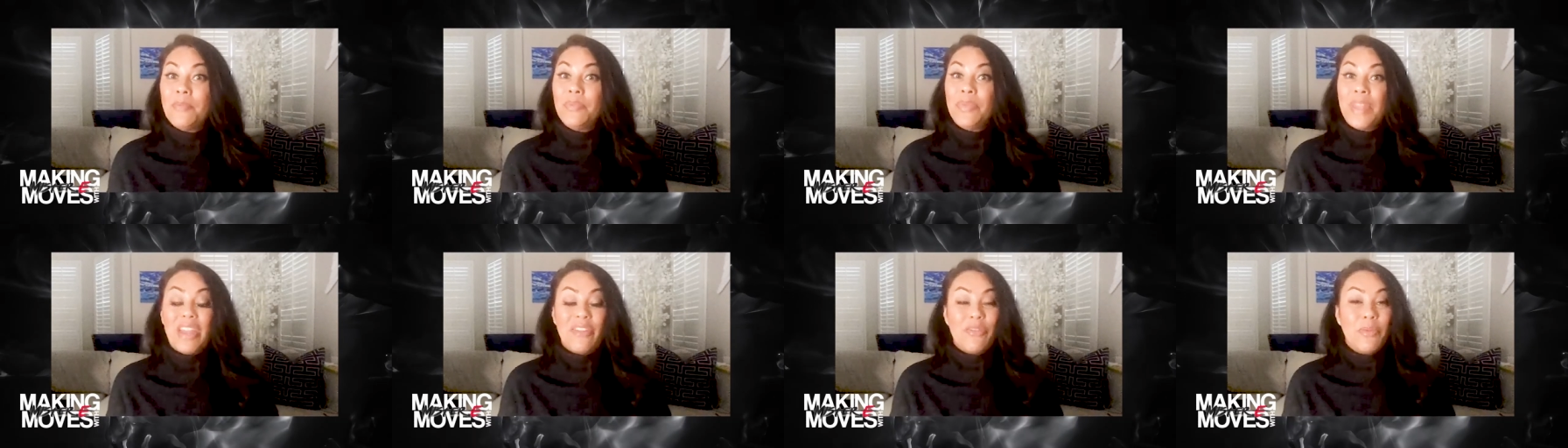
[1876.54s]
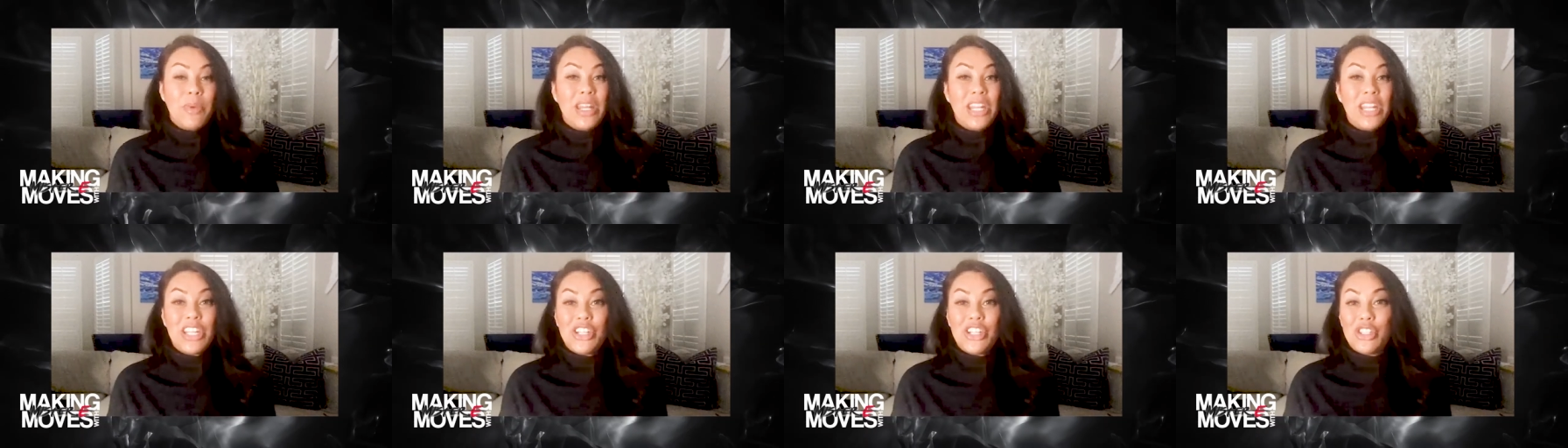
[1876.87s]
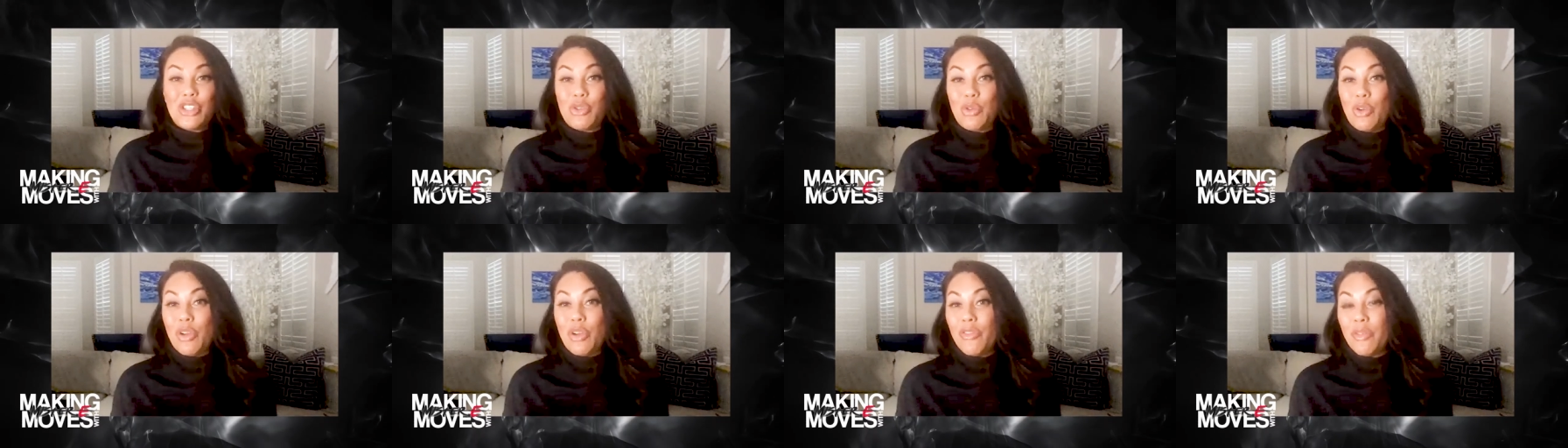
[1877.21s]
Everybody can
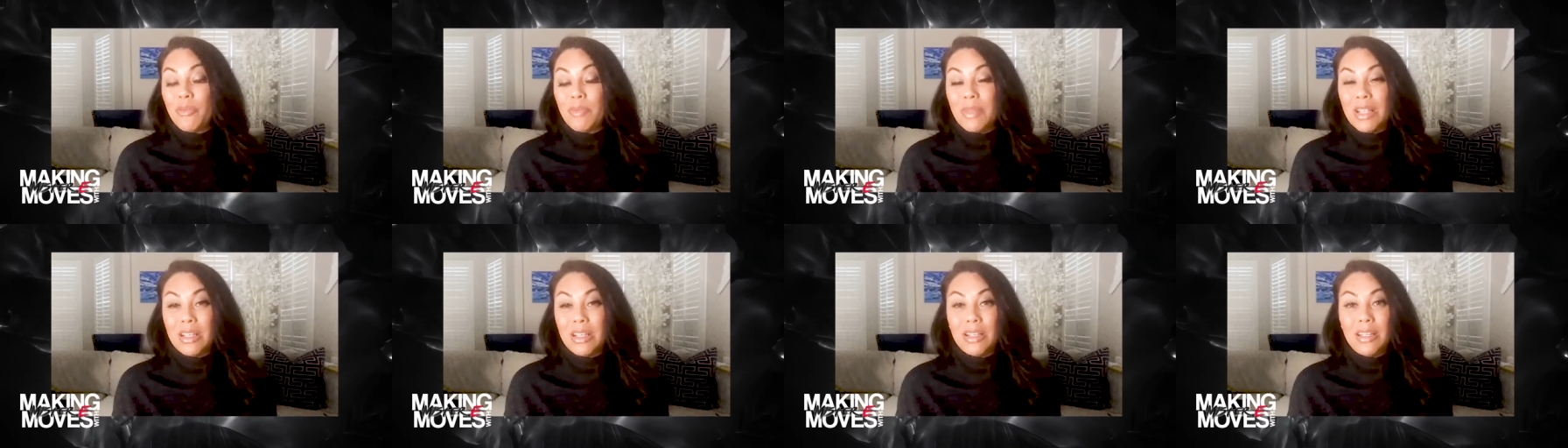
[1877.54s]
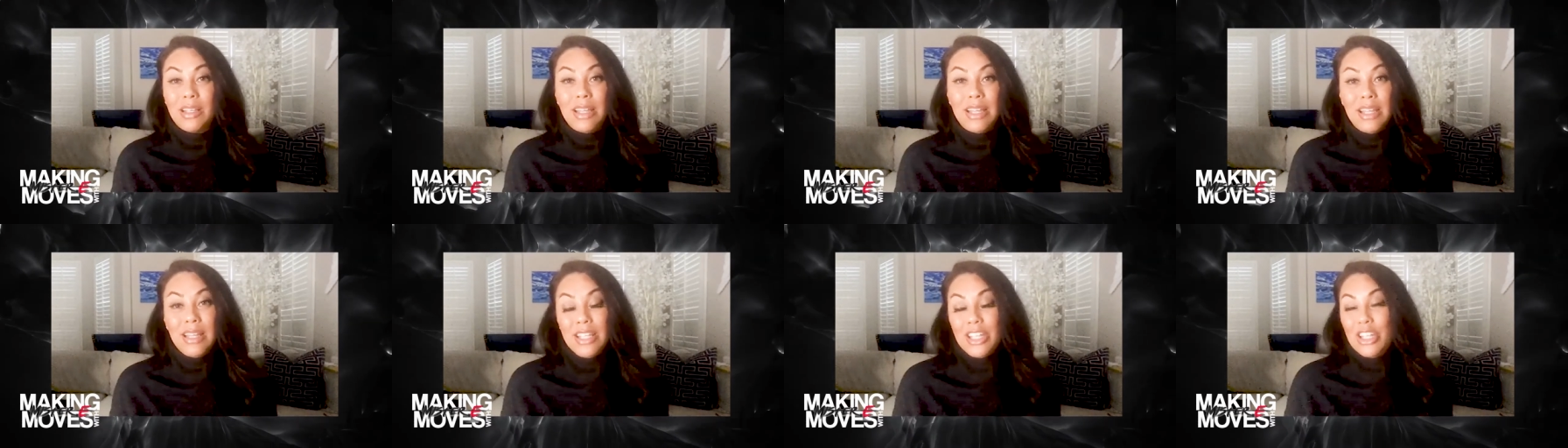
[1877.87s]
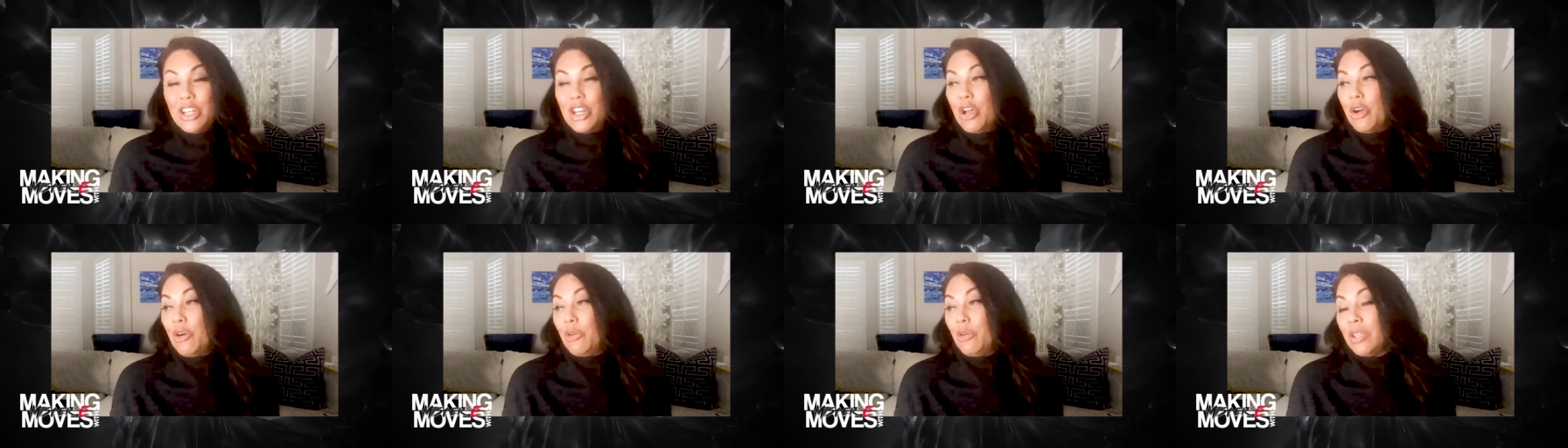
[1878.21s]
just do it from the,
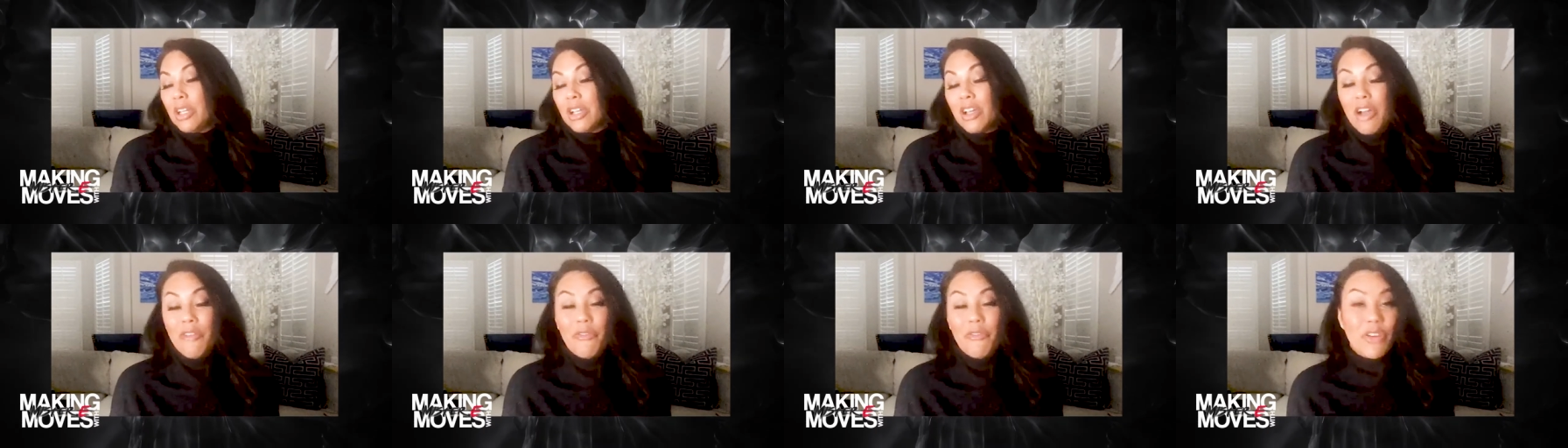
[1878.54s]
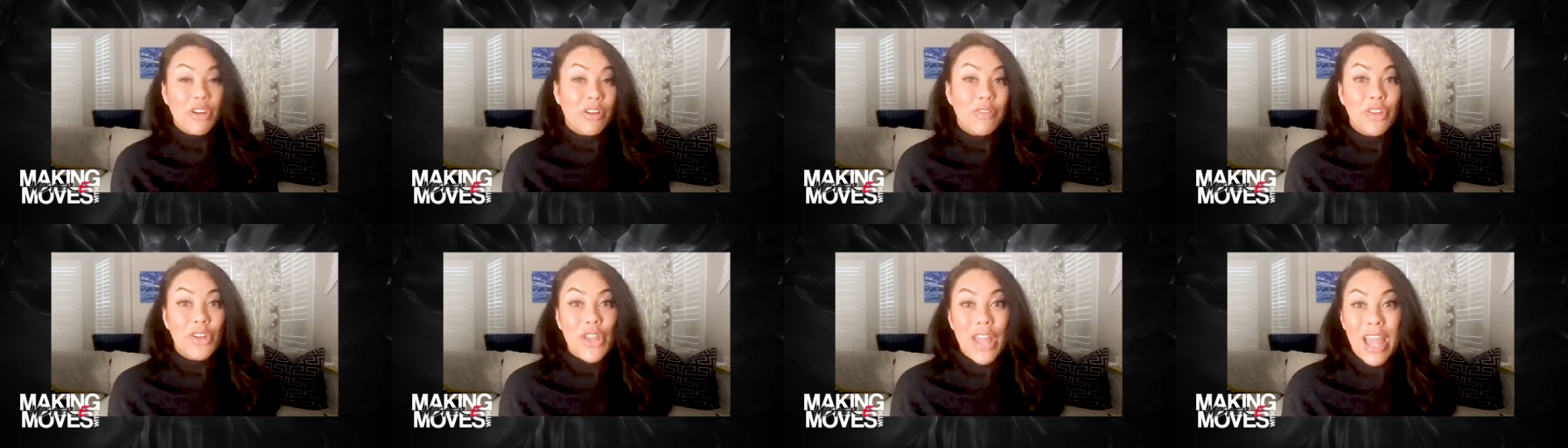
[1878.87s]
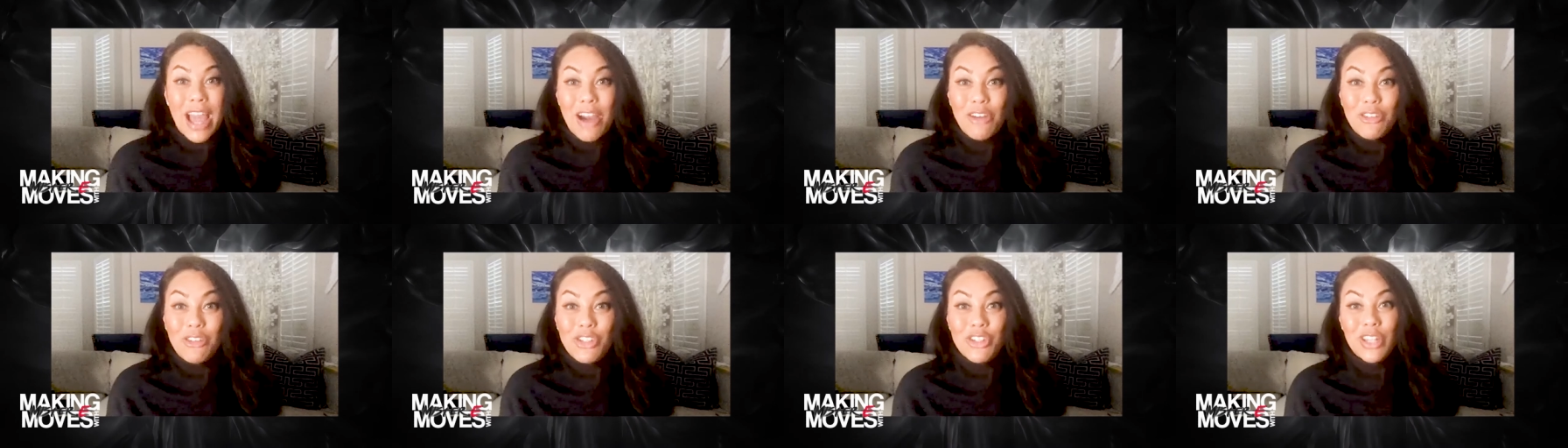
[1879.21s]
you know, the comfort of their
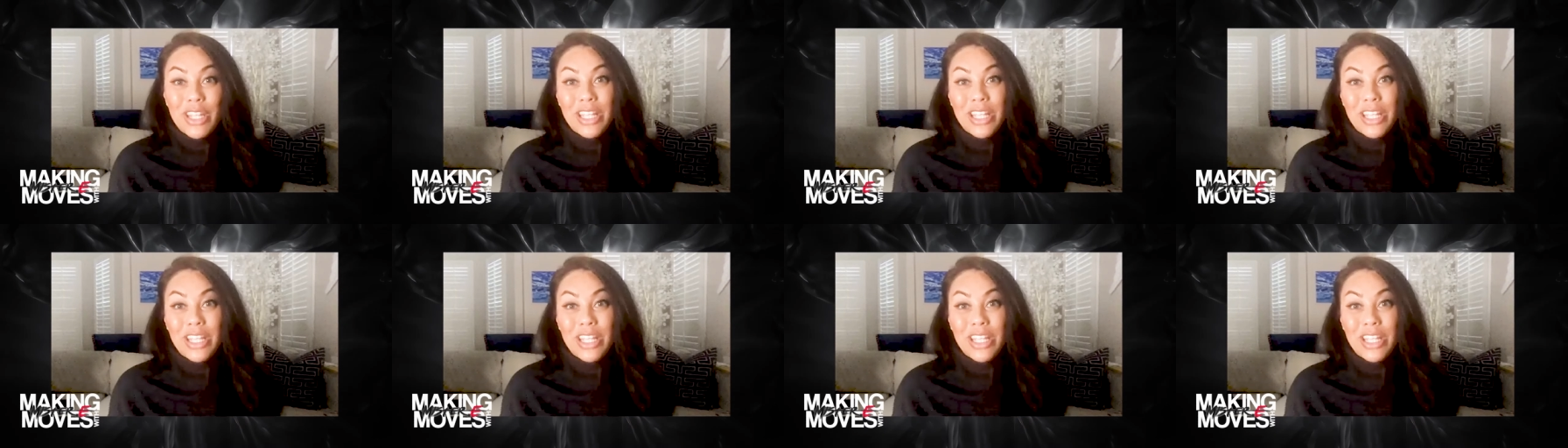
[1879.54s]
couch.